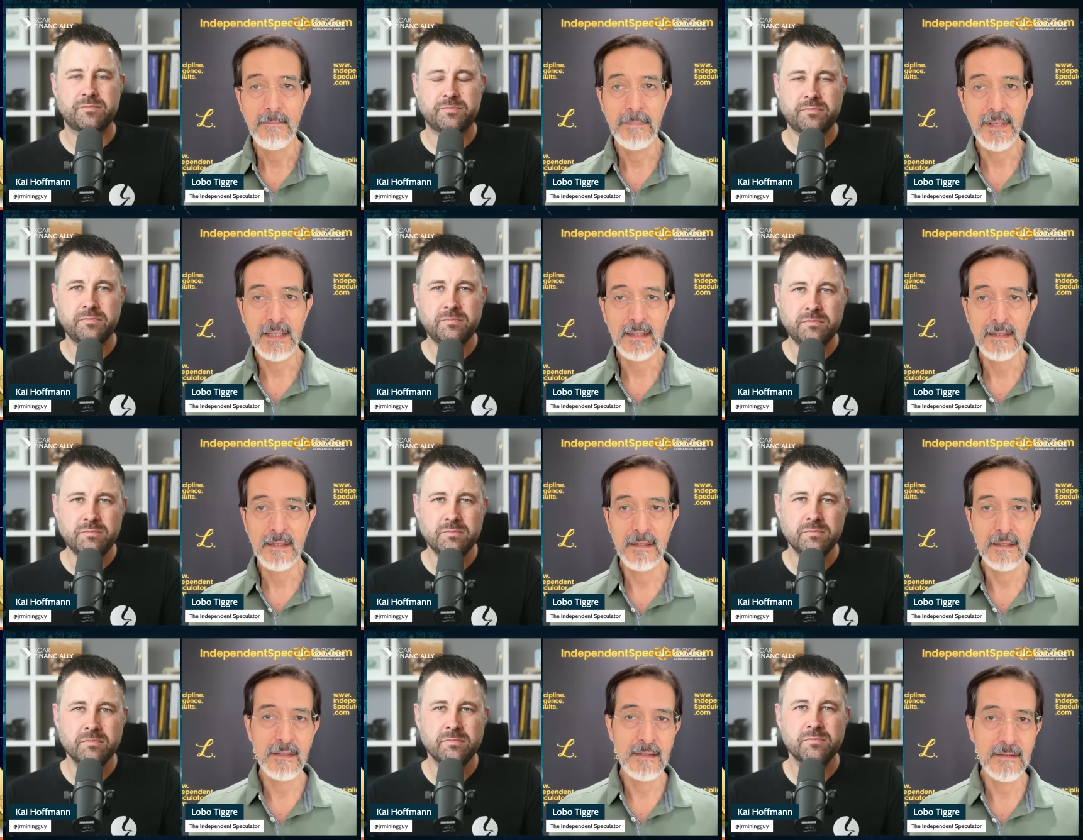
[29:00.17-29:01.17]
Speaker 1: but
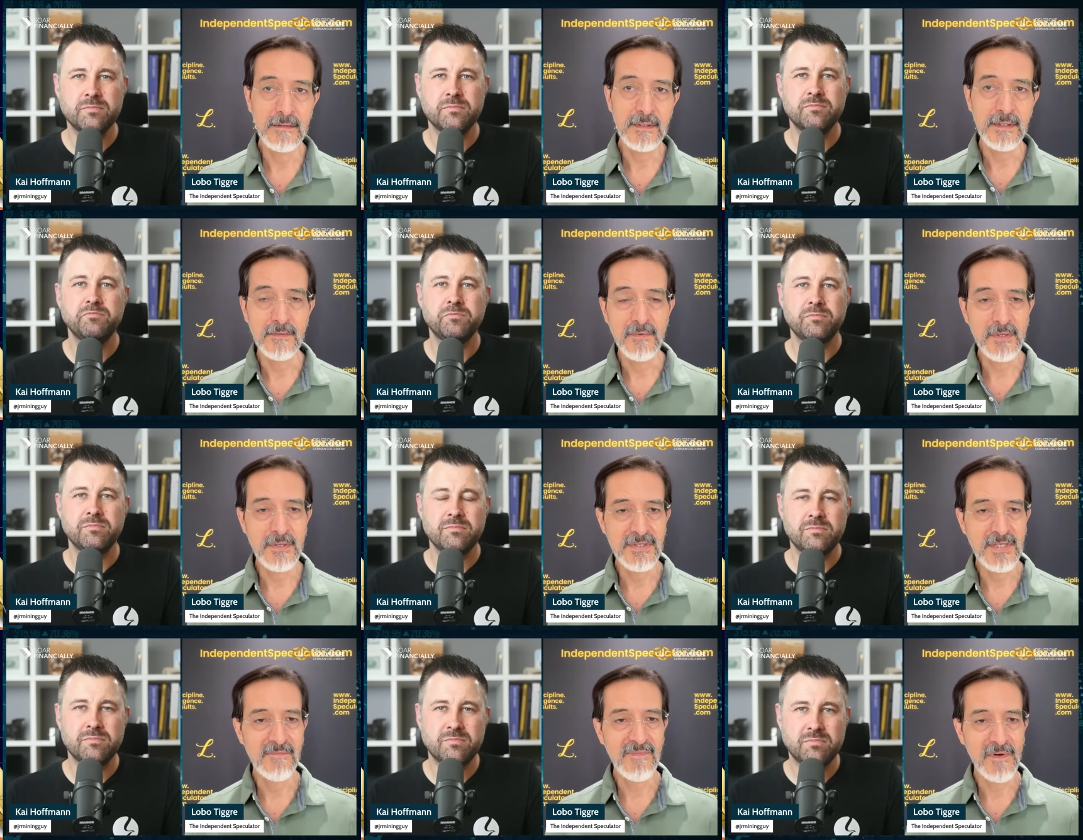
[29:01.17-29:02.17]
you know we're the
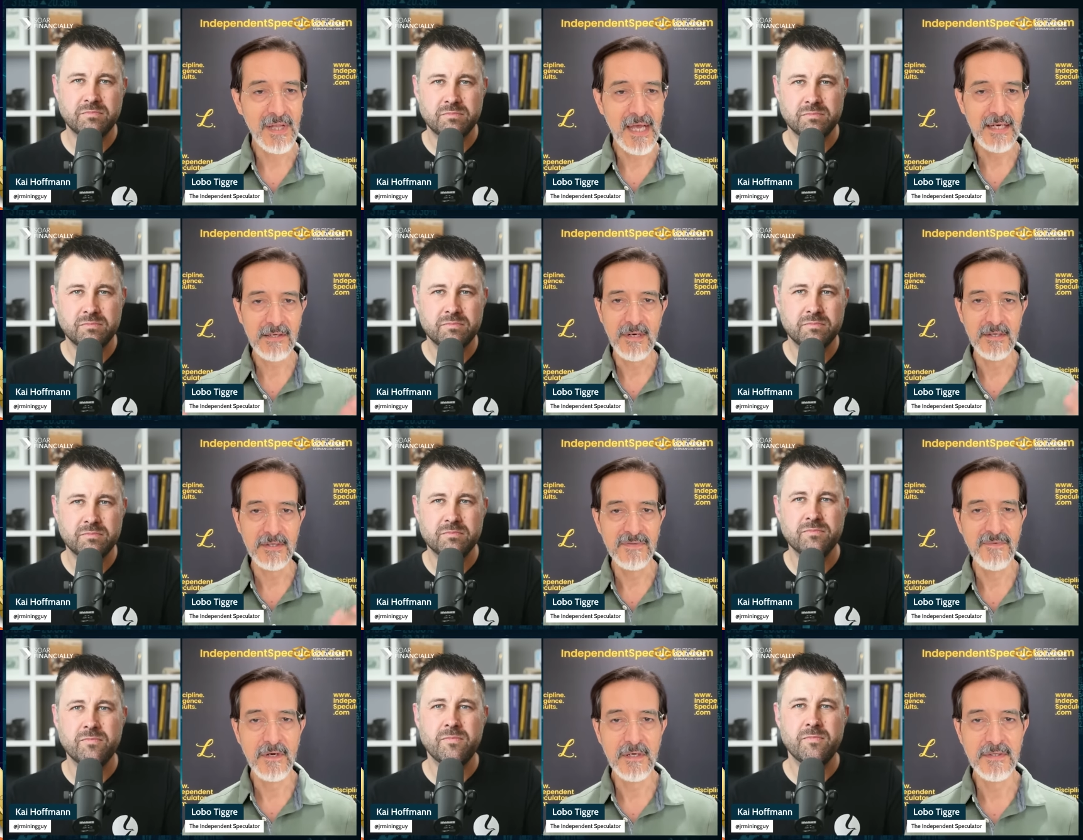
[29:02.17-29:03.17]
tinfoil hat crowd as
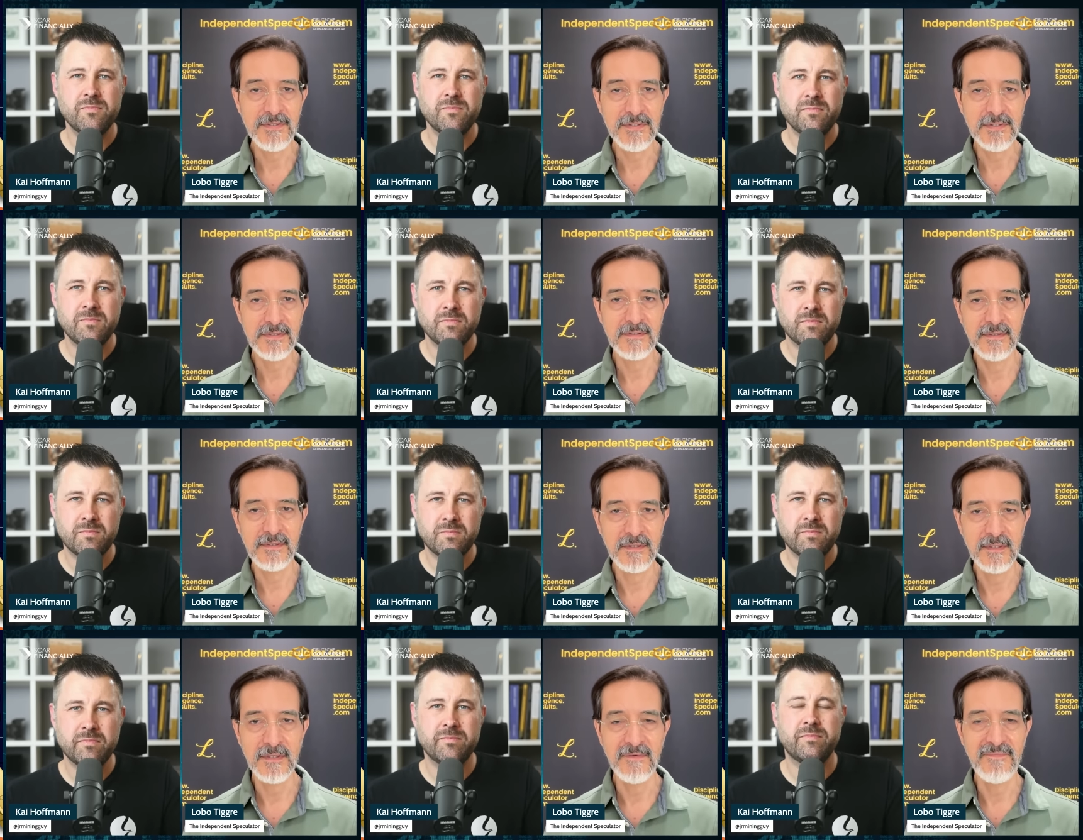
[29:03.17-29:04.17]
far as
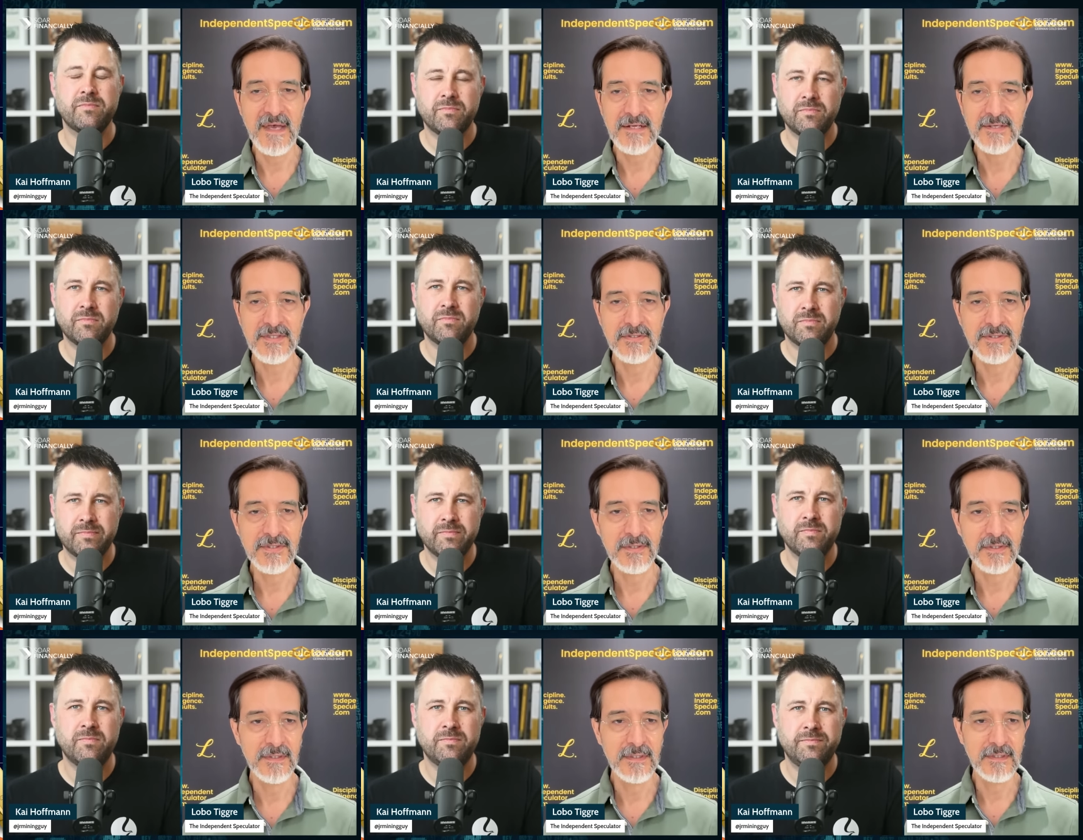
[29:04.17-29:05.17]
the the Fed is
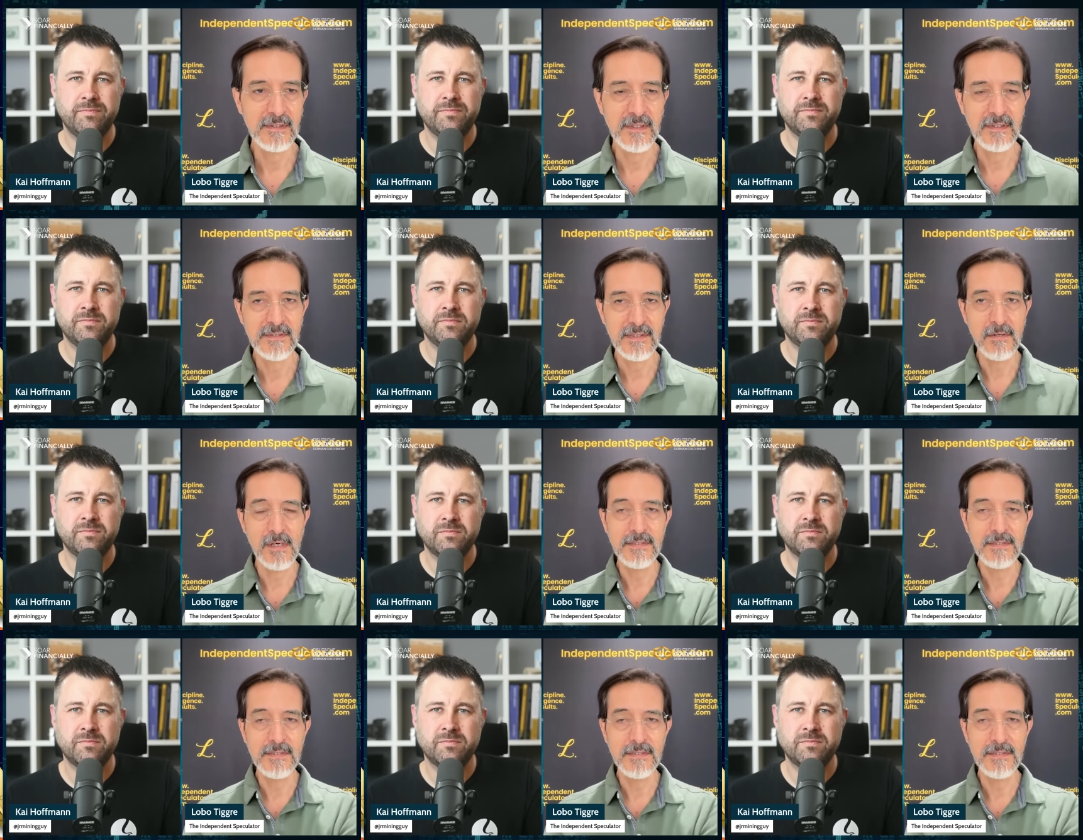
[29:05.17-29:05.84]
concerned and, and so on.